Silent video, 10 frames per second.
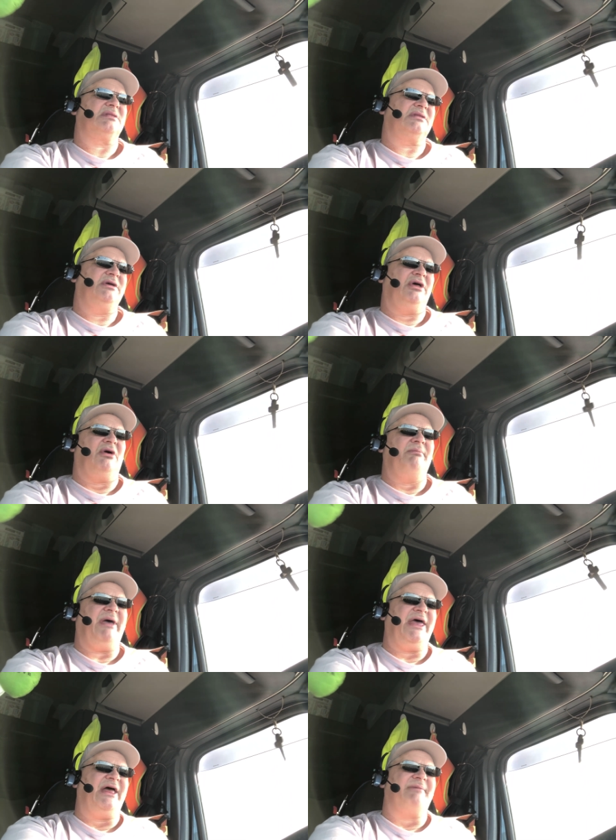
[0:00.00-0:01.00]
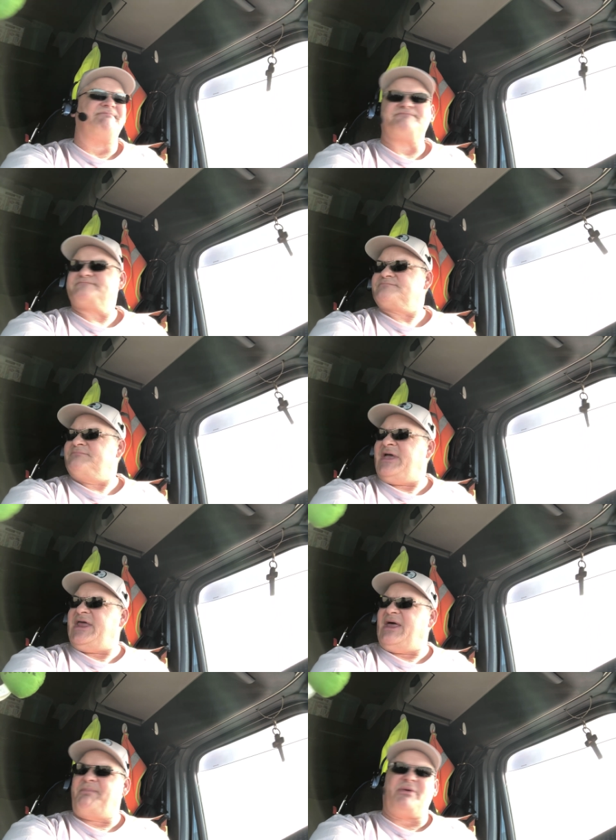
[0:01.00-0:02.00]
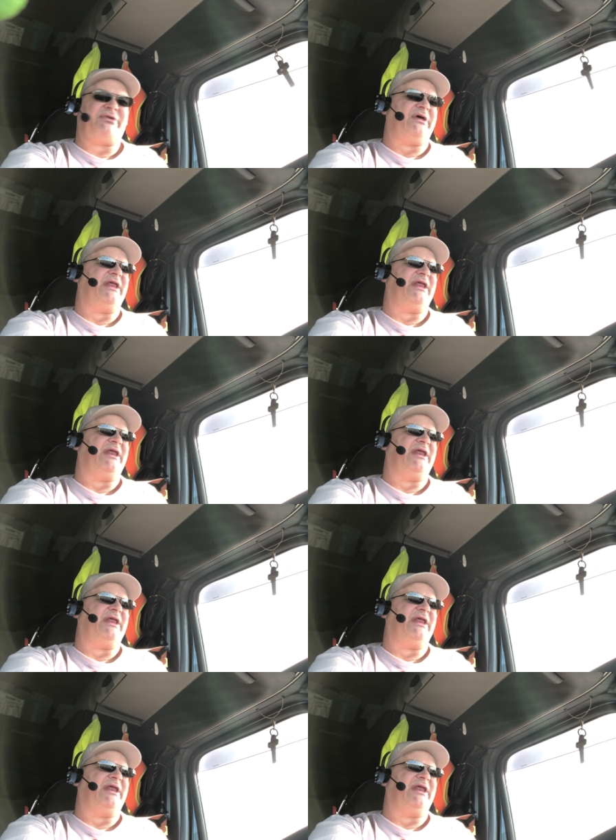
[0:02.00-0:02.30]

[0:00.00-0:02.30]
You know, man up. Man up or shut